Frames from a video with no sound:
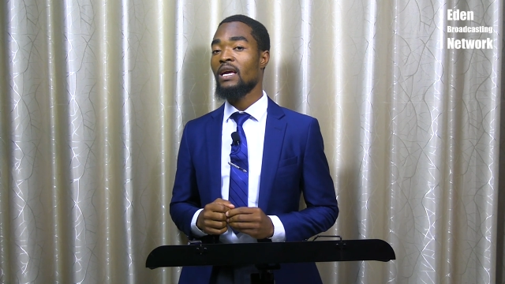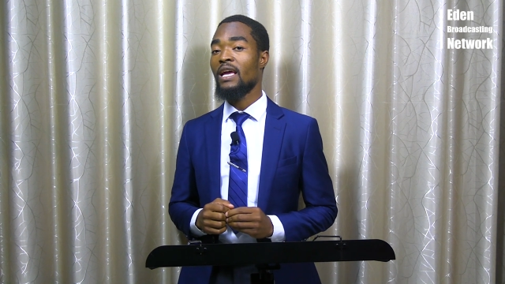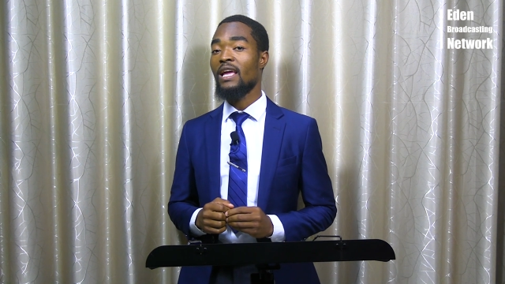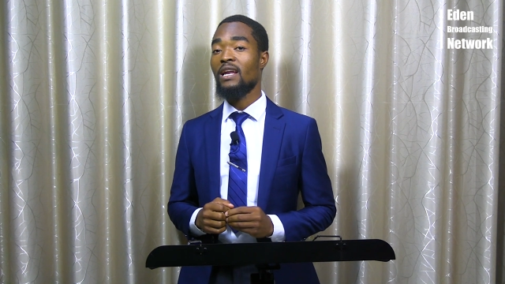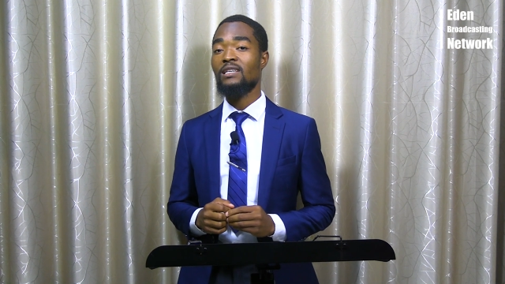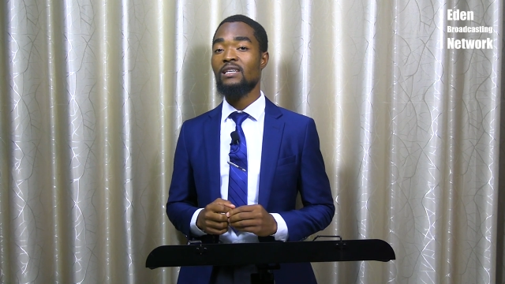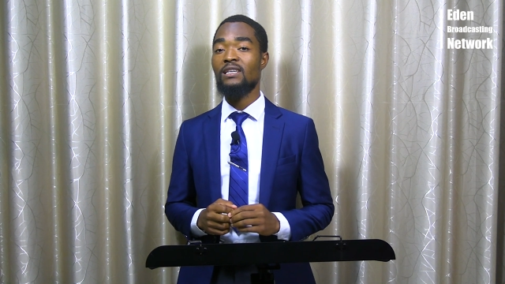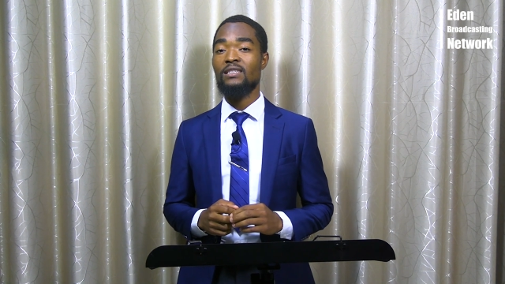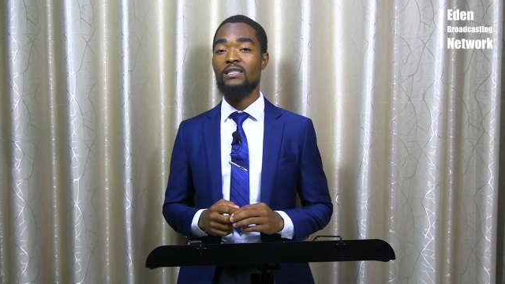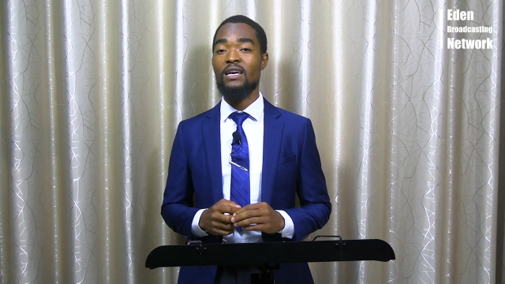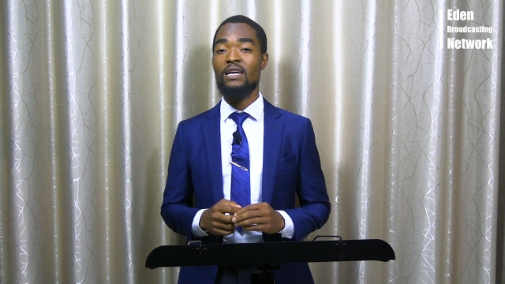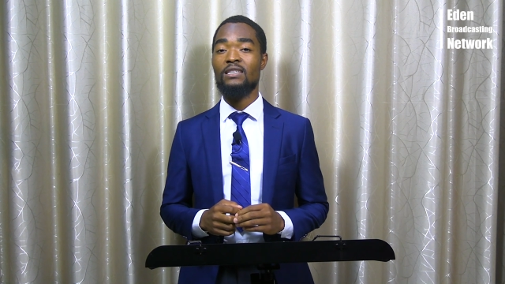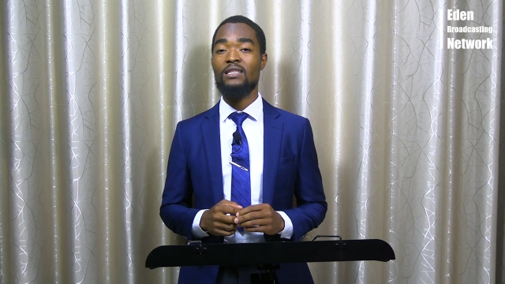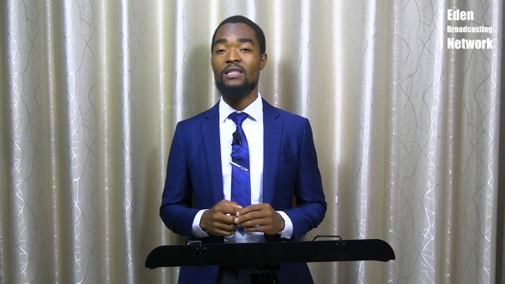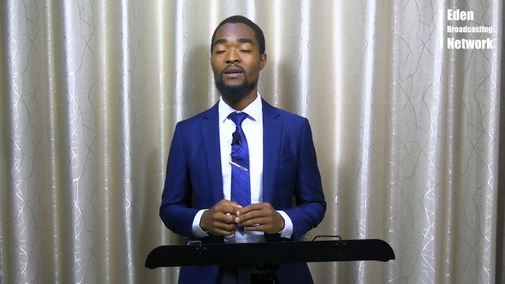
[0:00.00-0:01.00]
it says
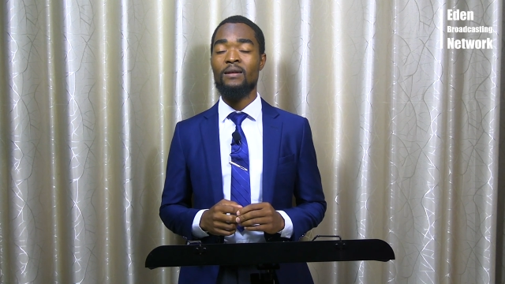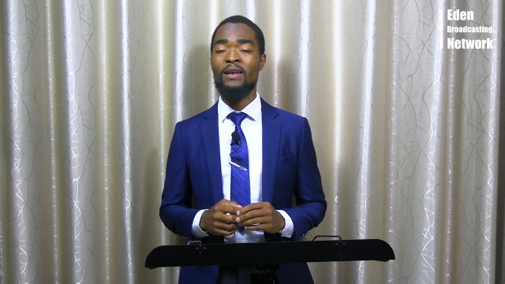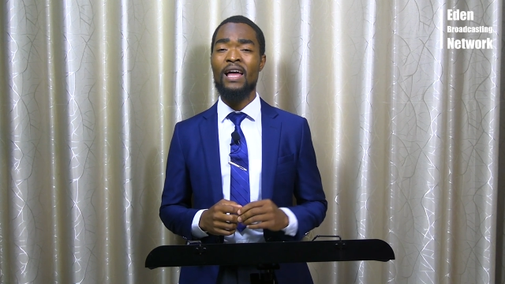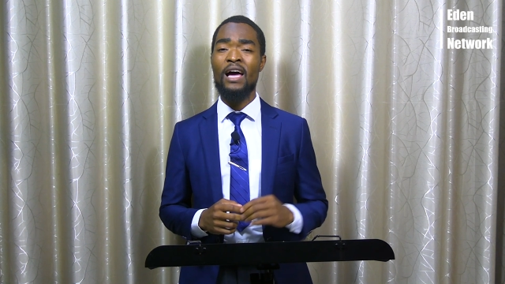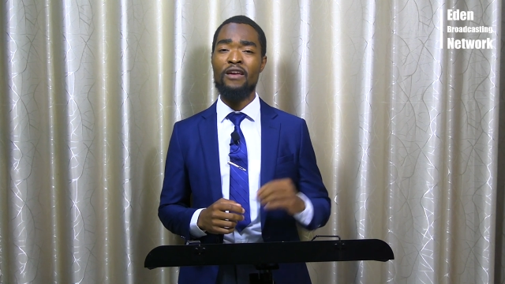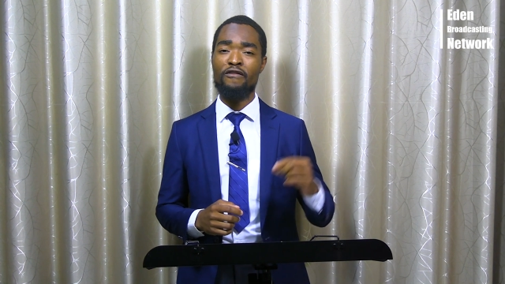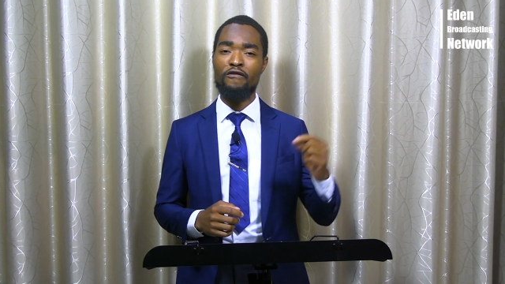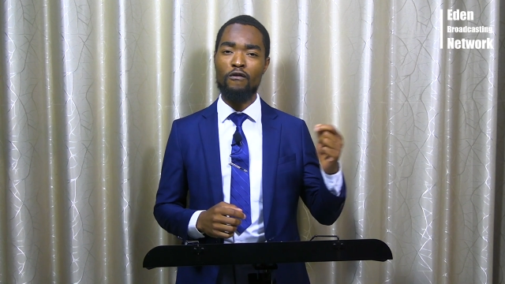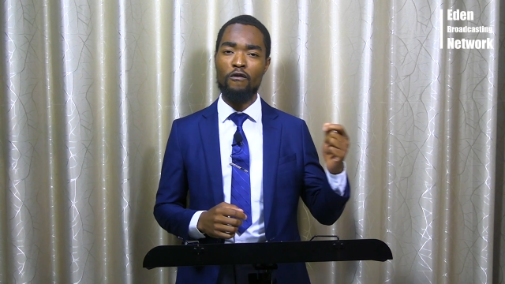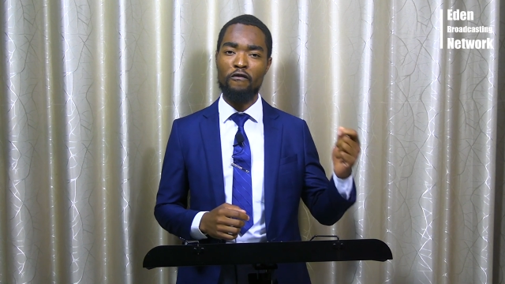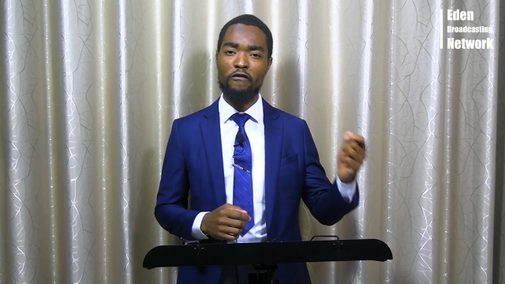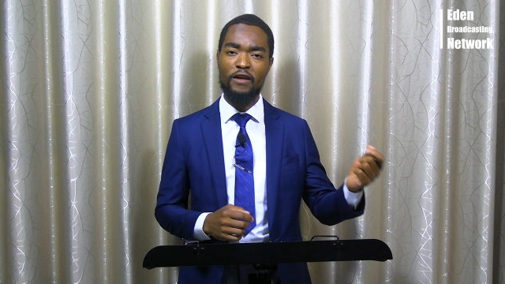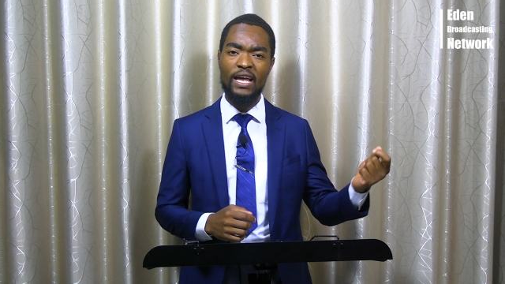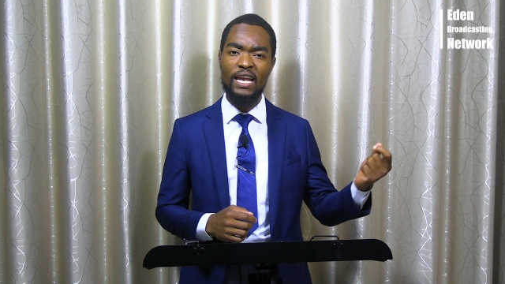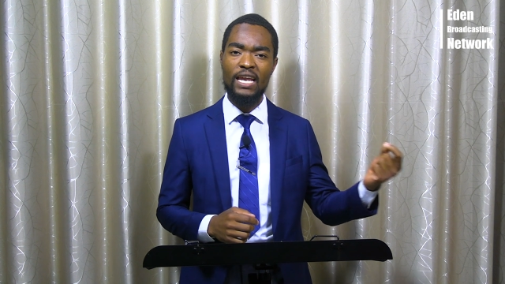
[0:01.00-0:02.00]
that the life of
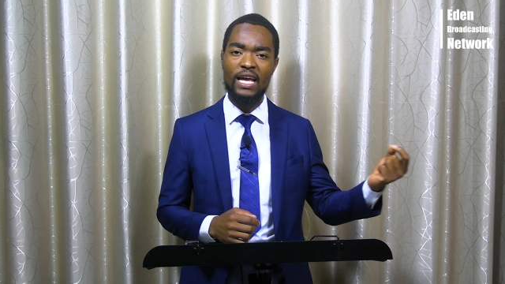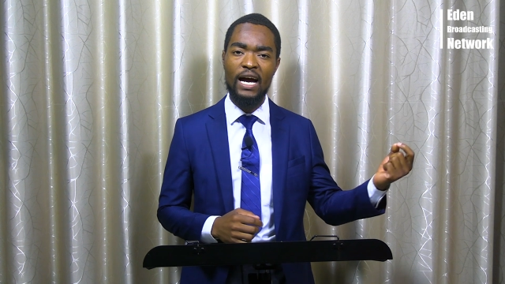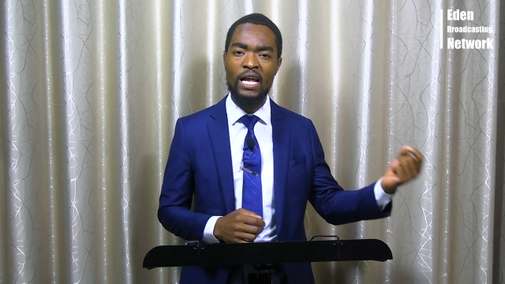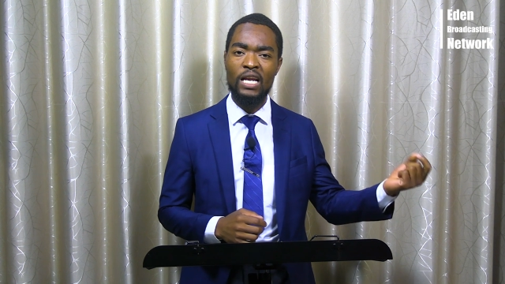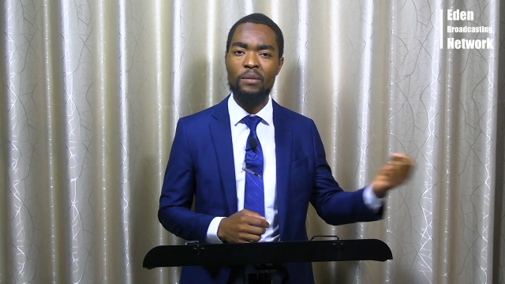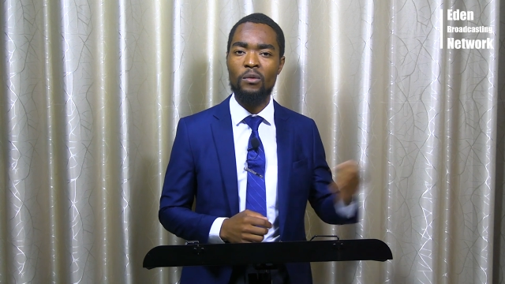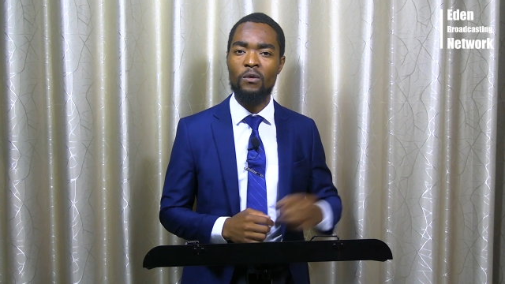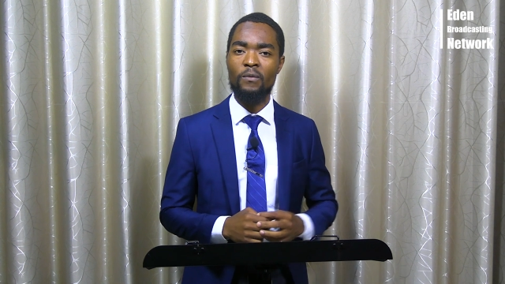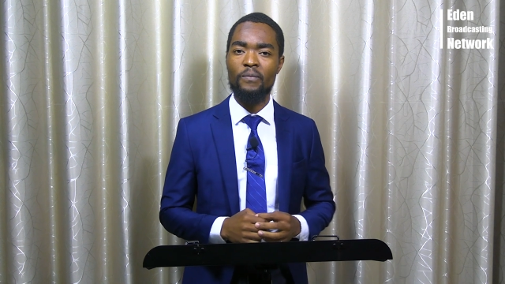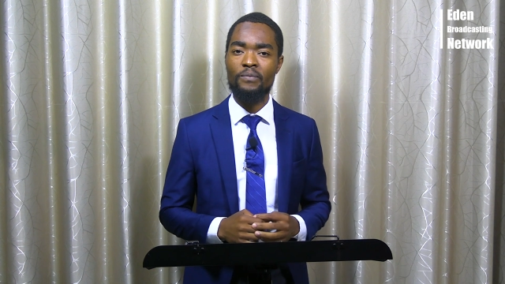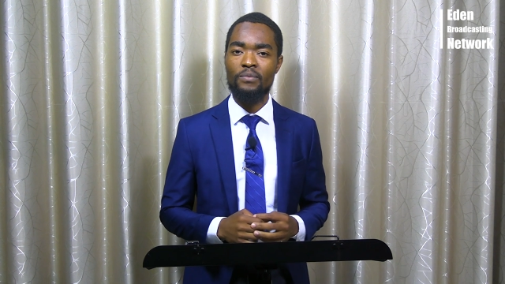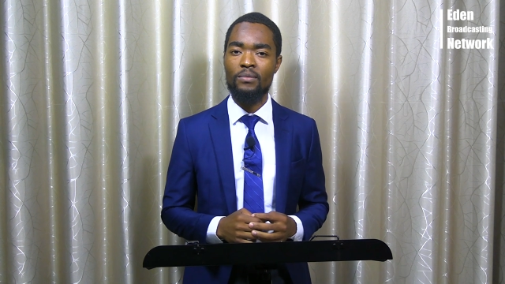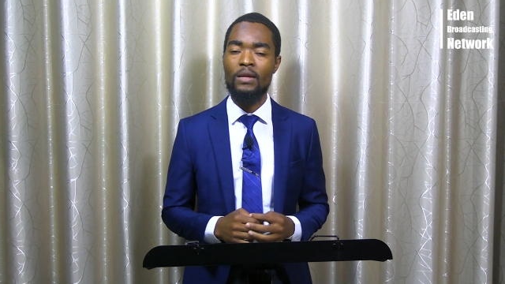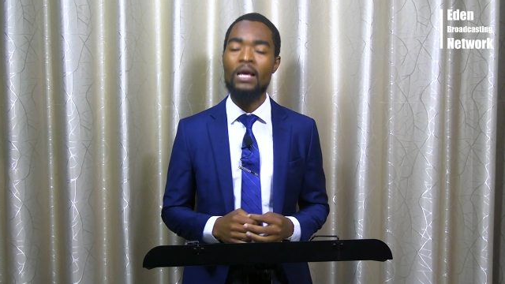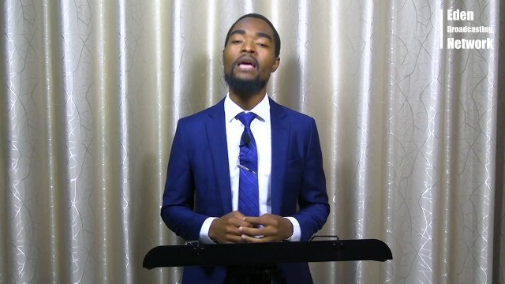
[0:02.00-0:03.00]
any
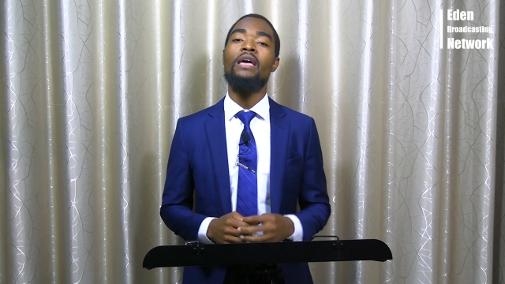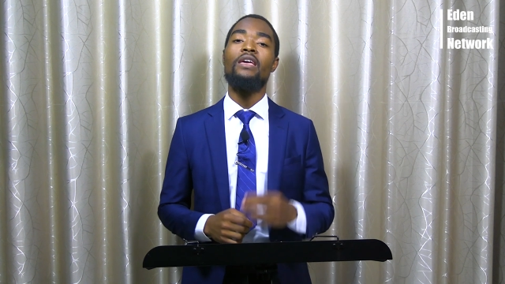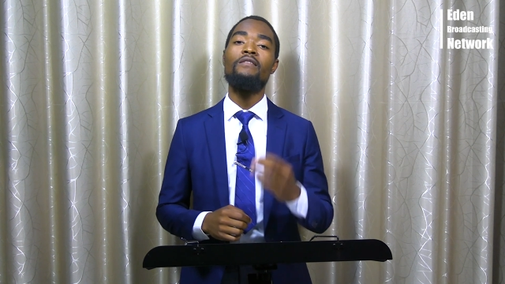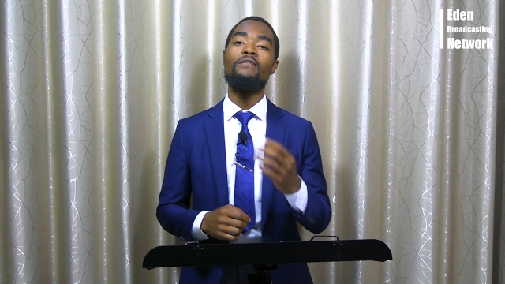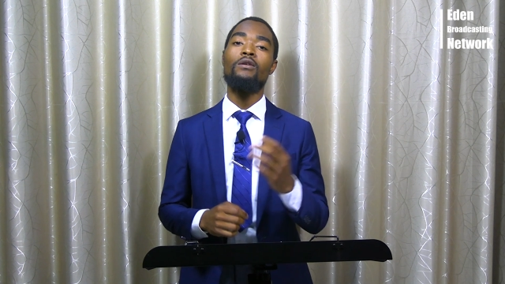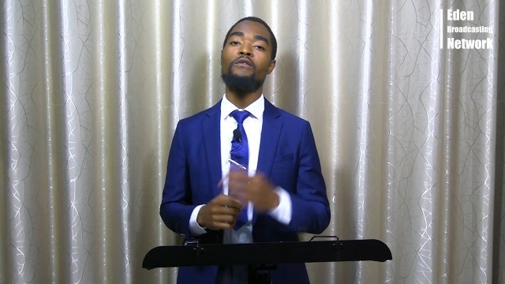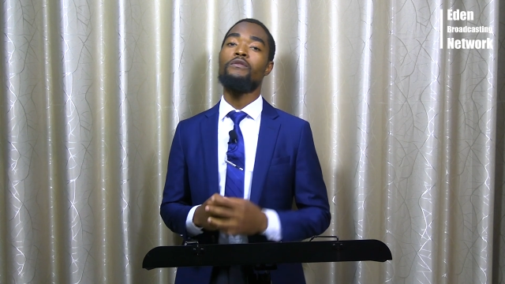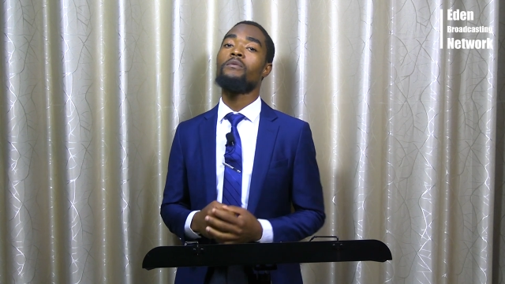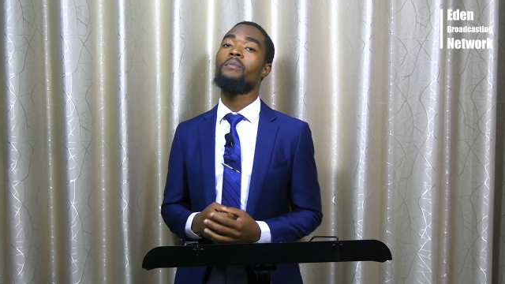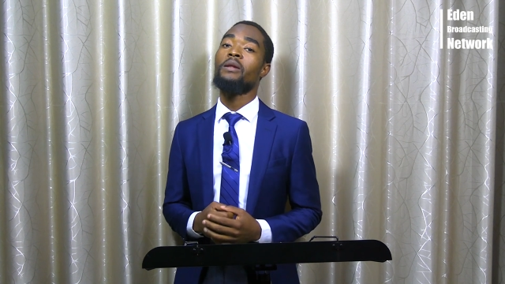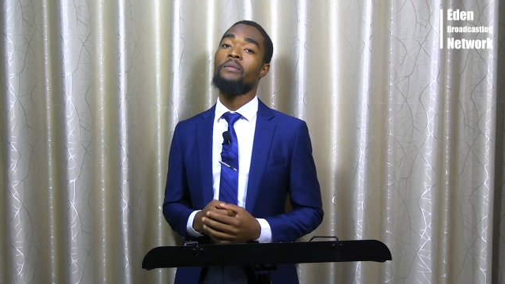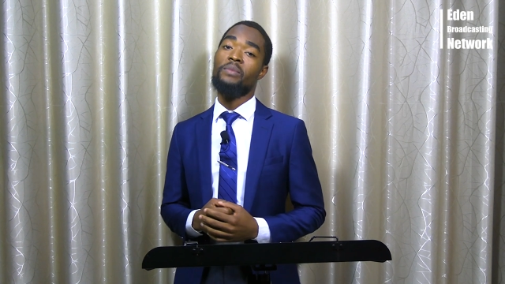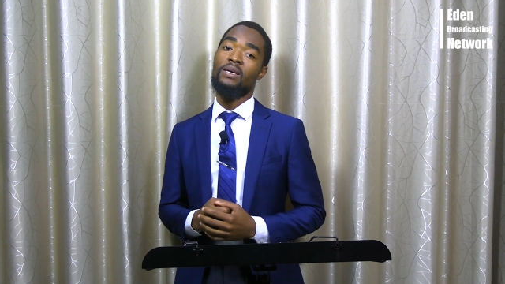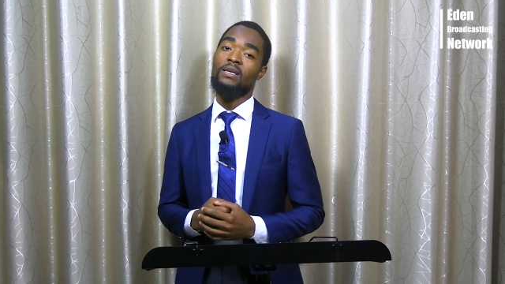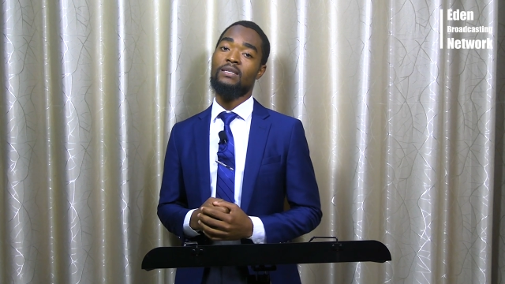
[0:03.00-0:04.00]
animal, even of
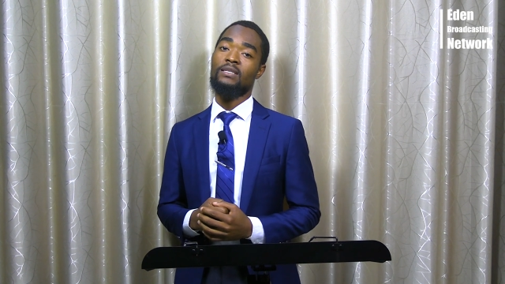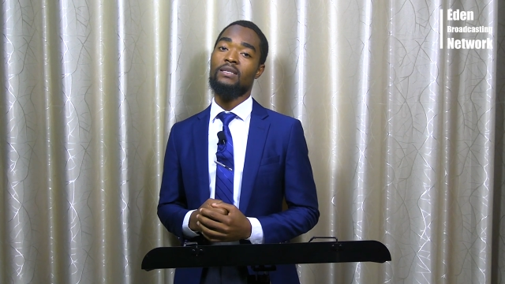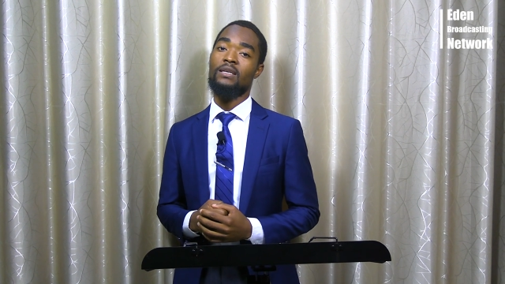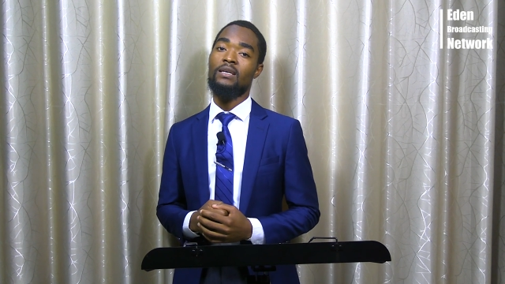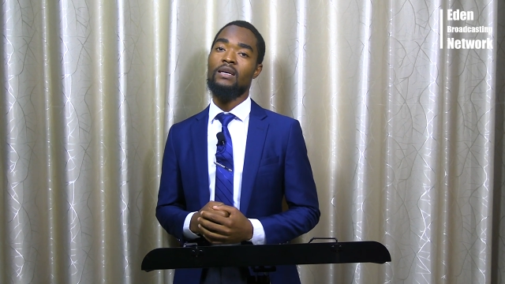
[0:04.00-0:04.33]
human beings,